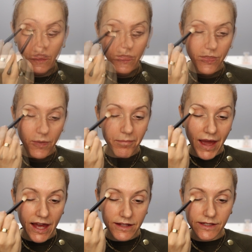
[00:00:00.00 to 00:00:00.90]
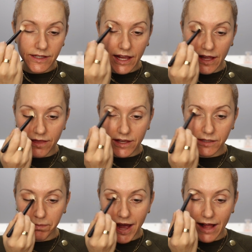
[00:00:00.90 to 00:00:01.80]
The mattes in
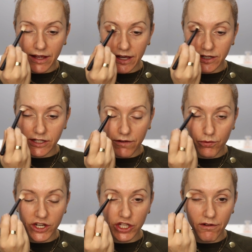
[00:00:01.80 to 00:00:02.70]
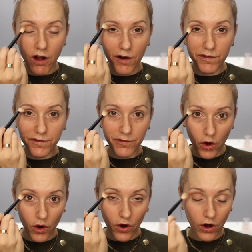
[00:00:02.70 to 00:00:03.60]
this palette, of which there are
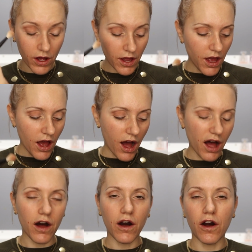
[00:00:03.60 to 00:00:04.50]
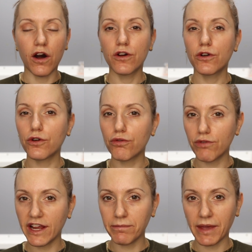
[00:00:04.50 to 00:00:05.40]
four, are
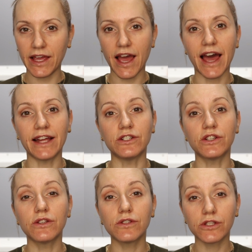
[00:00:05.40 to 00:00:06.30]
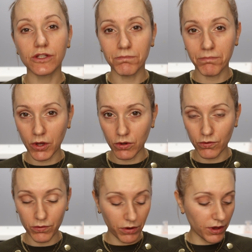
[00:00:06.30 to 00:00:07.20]
creamy and
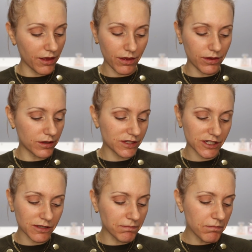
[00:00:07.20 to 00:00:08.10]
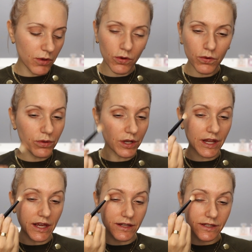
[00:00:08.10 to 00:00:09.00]
smooth. The
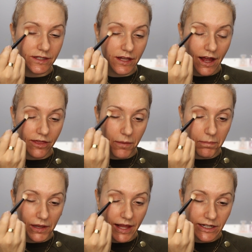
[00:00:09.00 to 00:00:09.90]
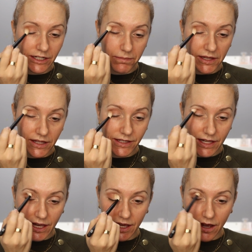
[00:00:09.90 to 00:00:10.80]
smoothness and the
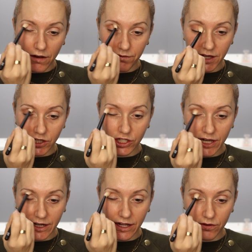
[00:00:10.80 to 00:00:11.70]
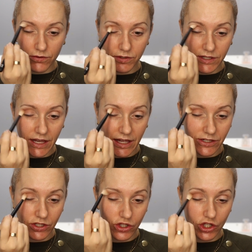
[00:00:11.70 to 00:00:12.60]
blendability of these shadows
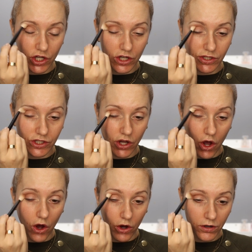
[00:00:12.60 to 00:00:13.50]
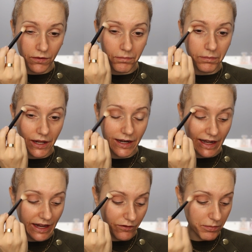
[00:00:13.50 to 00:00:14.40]
is just
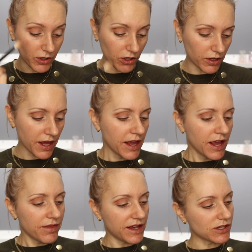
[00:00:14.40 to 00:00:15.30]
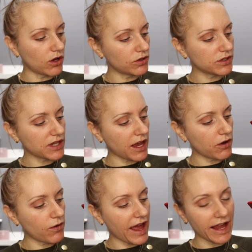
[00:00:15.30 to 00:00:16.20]
unbelievable. There's
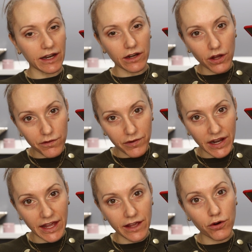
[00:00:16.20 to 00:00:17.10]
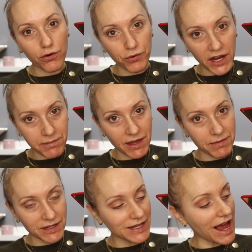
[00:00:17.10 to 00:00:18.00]
also a lovely creamy
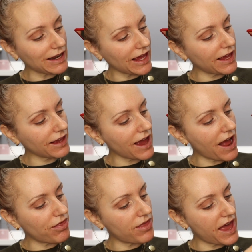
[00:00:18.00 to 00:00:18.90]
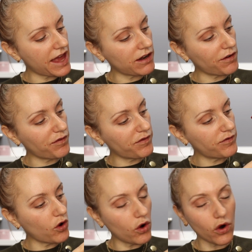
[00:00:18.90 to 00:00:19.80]
metallic and then
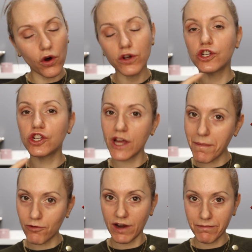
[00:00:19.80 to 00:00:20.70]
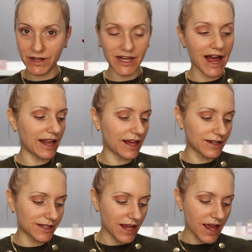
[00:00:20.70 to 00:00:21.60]
four shimmery
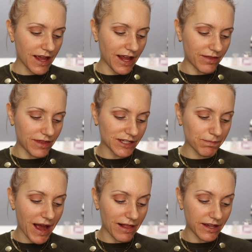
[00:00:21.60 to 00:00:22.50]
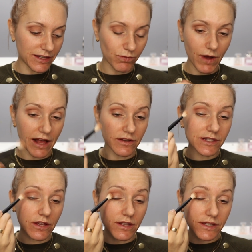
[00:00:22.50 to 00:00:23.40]
metallics in this palette as well.
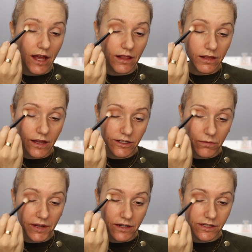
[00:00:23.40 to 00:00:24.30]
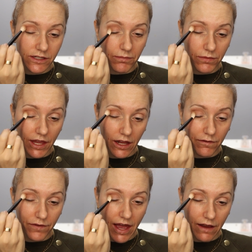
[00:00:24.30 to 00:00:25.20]
So there's a little bit of something
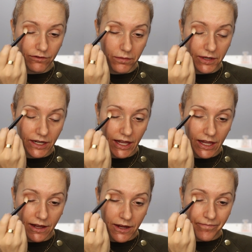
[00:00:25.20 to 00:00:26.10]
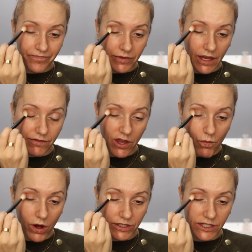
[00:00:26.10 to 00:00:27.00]
for everybody. If you're
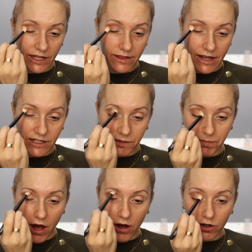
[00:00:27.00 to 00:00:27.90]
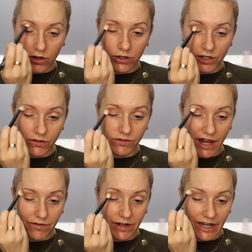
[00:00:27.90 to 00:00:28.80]
wanting that sparkle, you
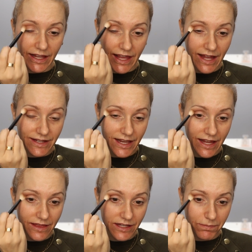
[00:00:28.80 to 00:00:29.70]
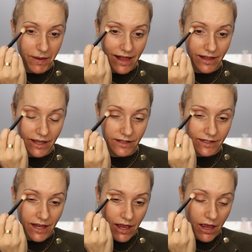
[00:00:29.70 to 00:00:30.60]
definitely get it in this palette.
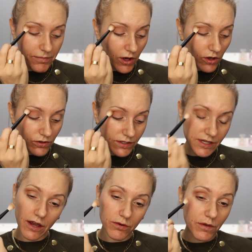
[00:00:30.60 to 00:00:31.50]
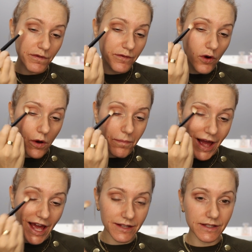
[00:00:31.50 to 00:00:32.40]
But also the four
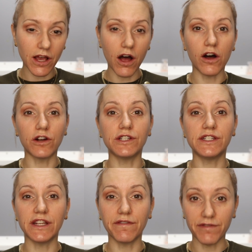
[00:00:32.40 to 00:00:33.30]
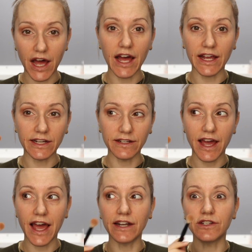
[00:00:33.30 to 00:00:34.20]
mattes are divine
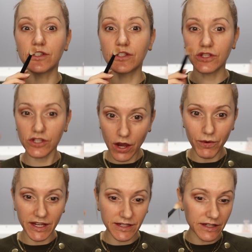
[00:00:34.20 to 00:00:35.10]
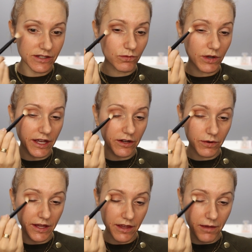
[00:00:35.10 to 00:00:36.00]
and so easy to work
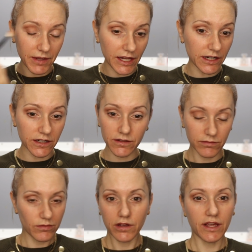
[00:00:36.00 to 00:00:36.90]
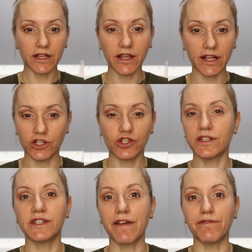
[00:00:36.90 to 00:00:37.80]
with. I mean, it's
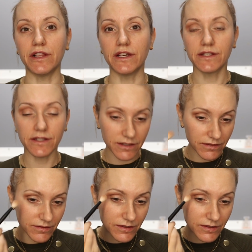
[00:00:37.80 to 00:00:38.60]
just effortless.